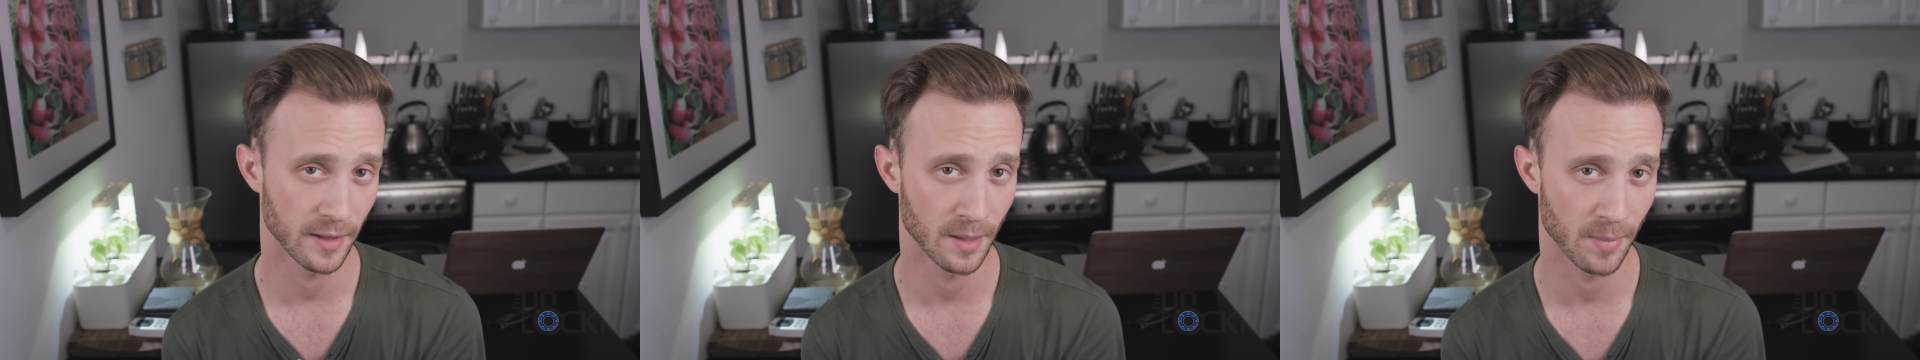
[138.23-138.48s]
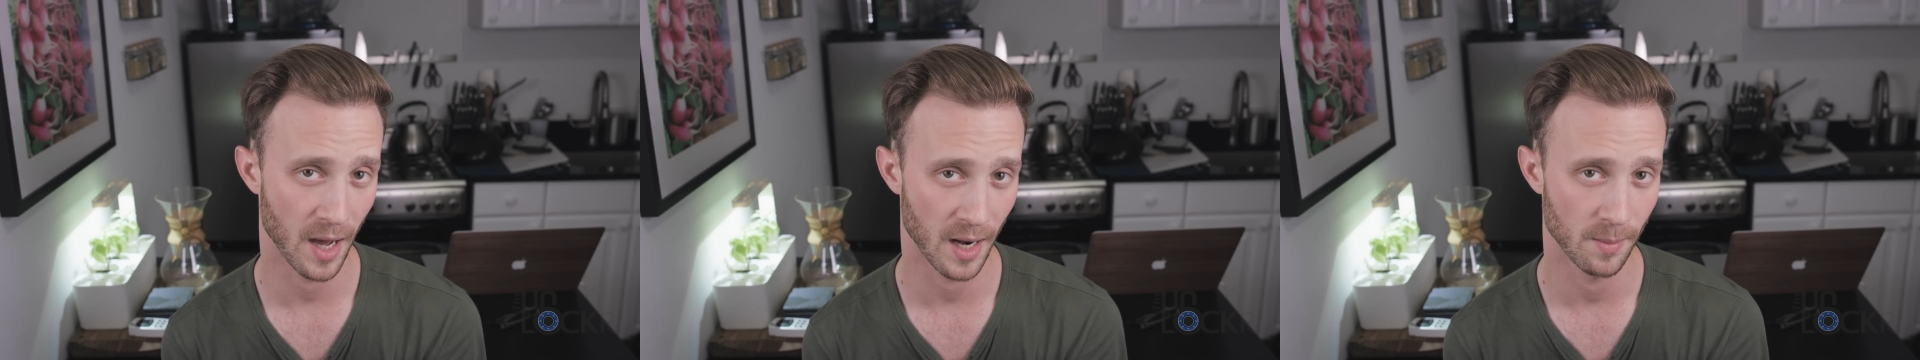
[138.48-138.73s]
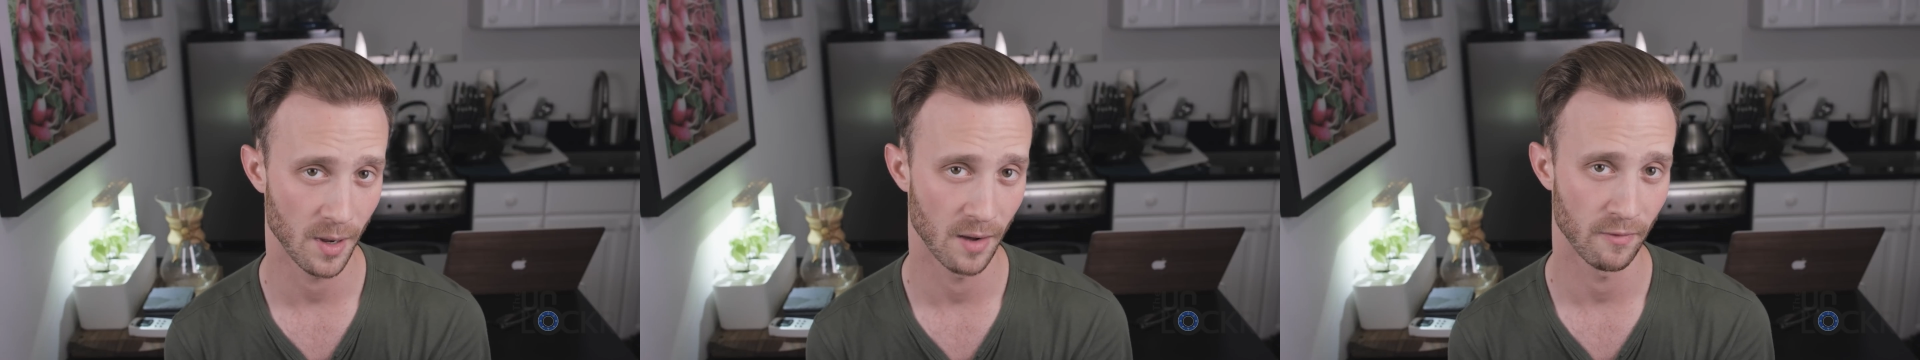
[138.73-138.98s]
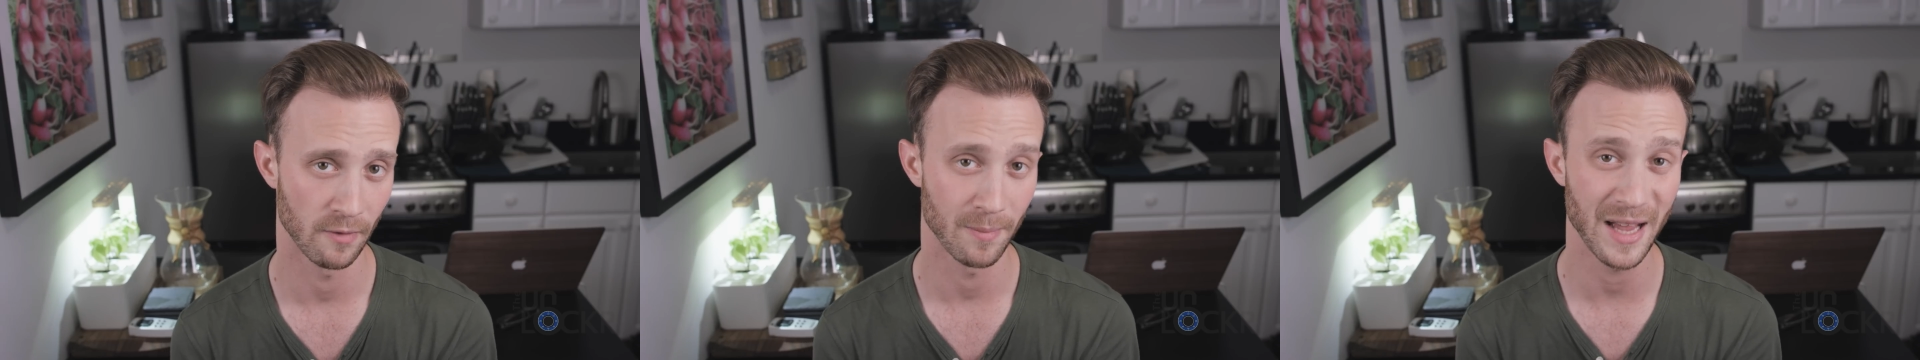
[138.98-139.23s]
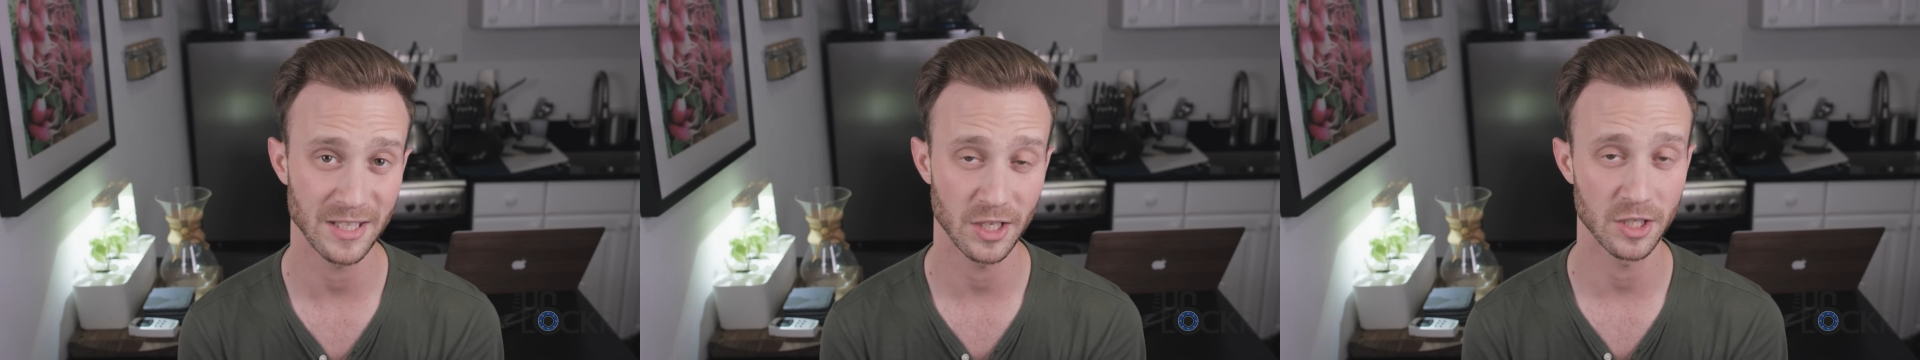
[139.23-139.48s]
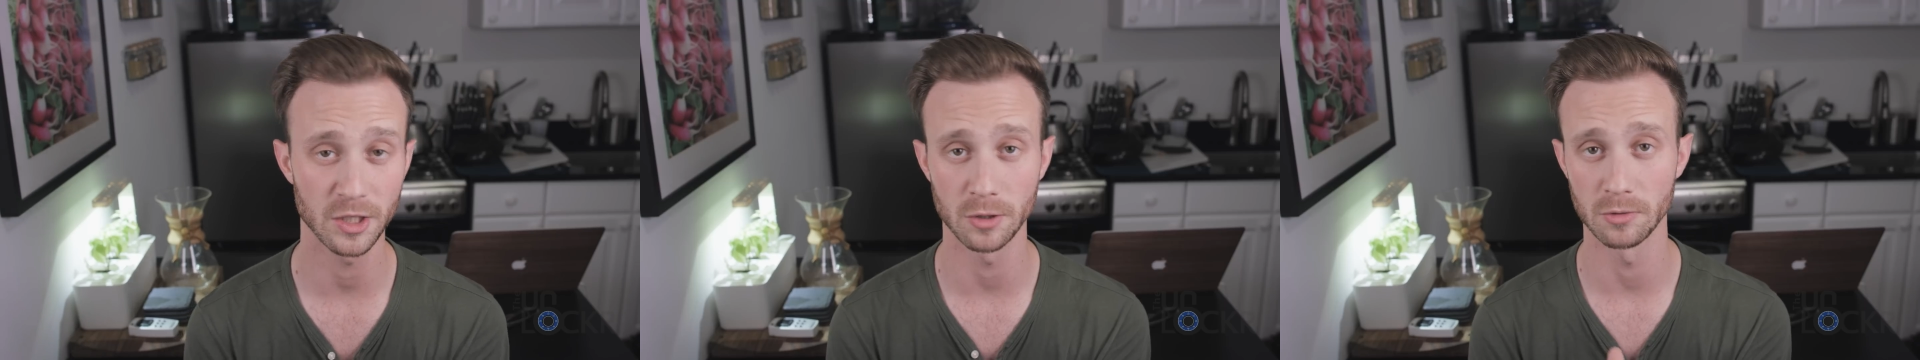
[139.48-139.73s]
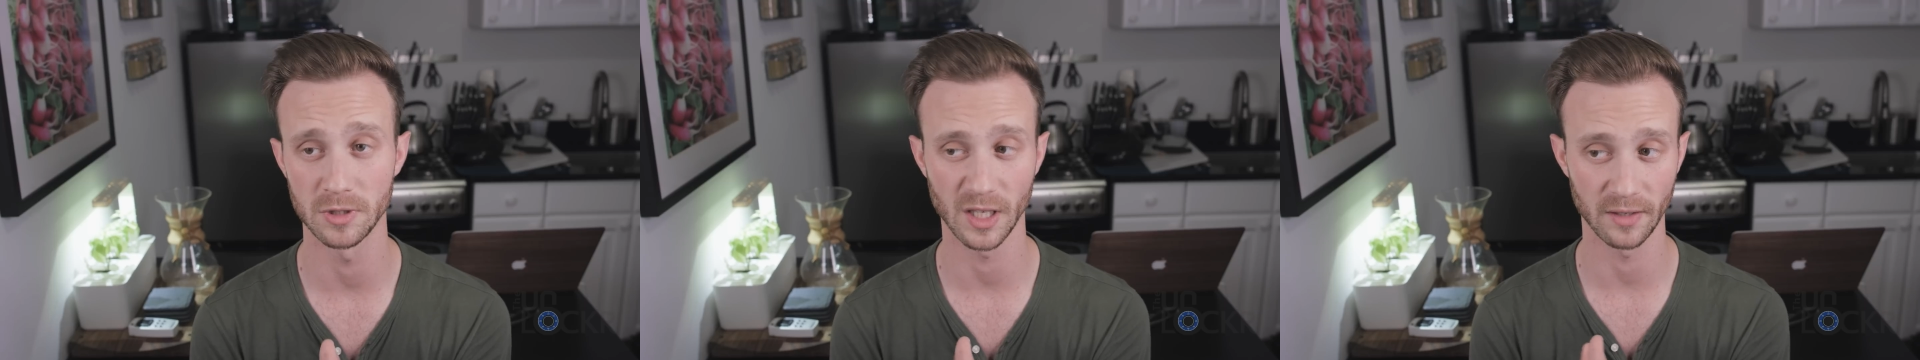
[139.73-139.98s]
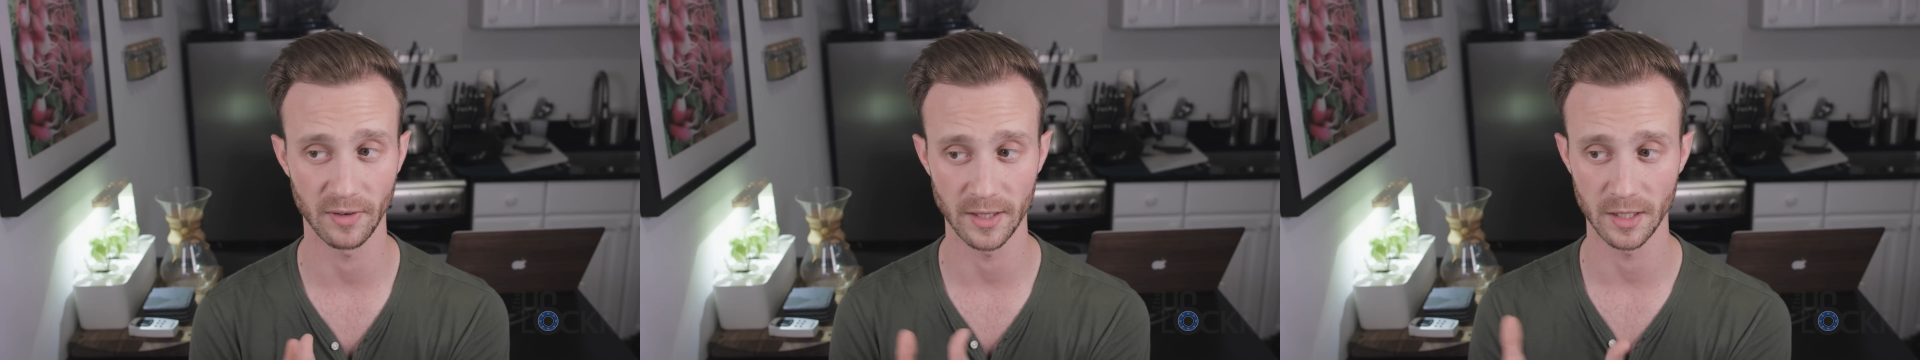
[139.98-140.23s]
at the bottom of a message to signify